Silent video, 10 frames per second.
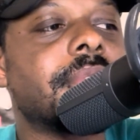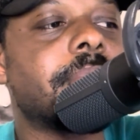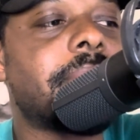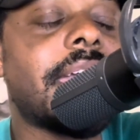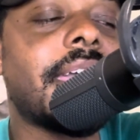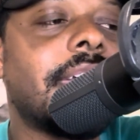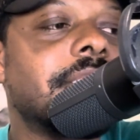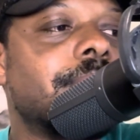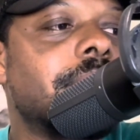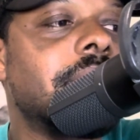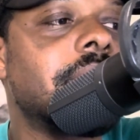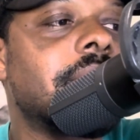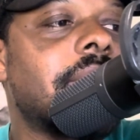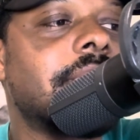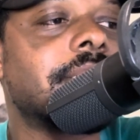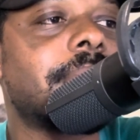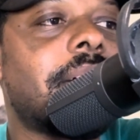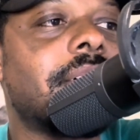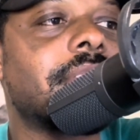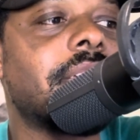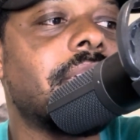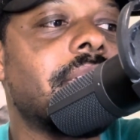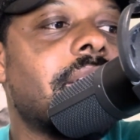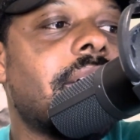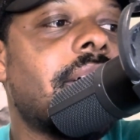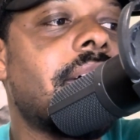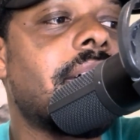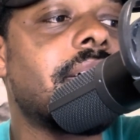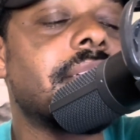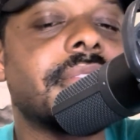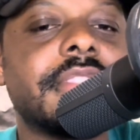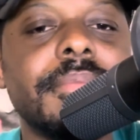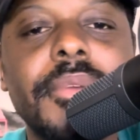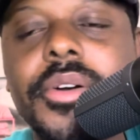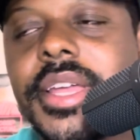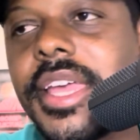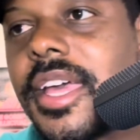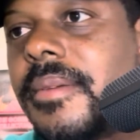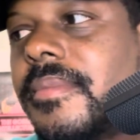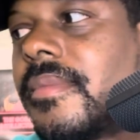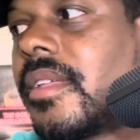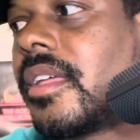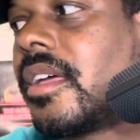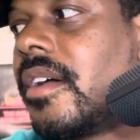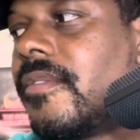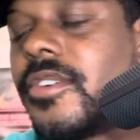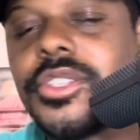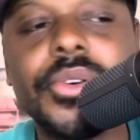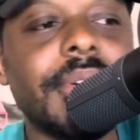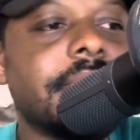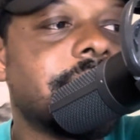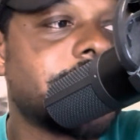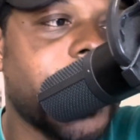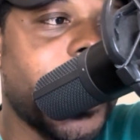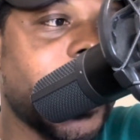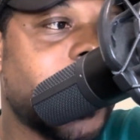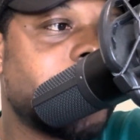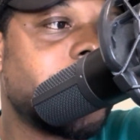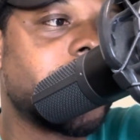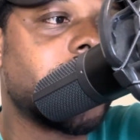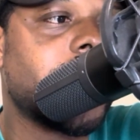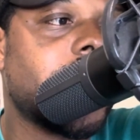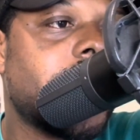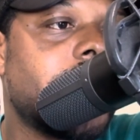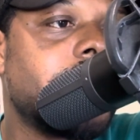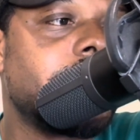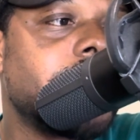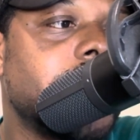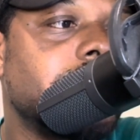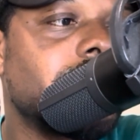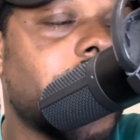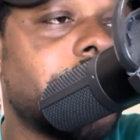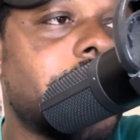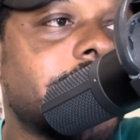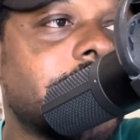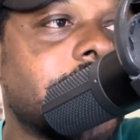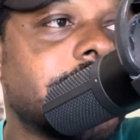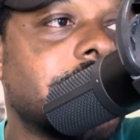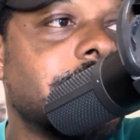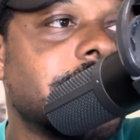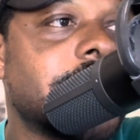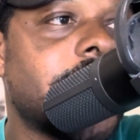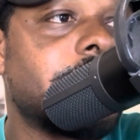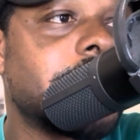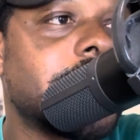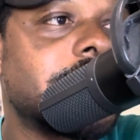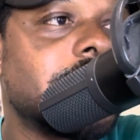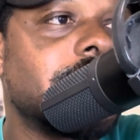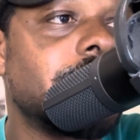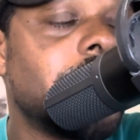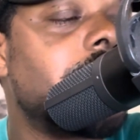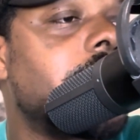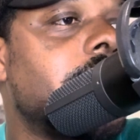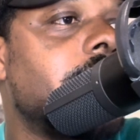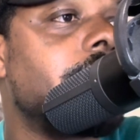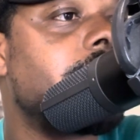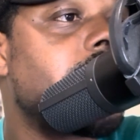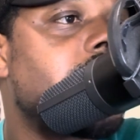black guy has a pretty good case about they demoted him for doing his job. He was right about the things he was saying, but they still demoted him.